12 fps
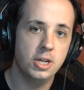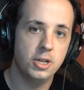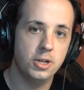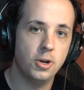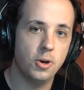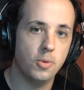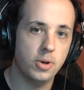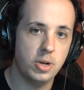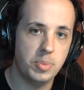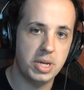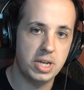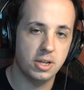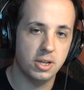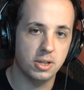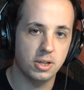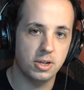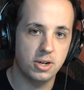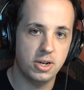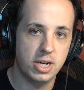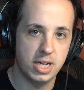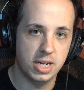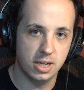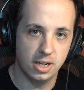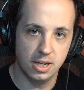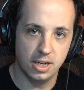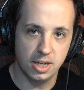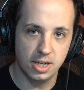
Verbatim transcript: you don't want to be learning,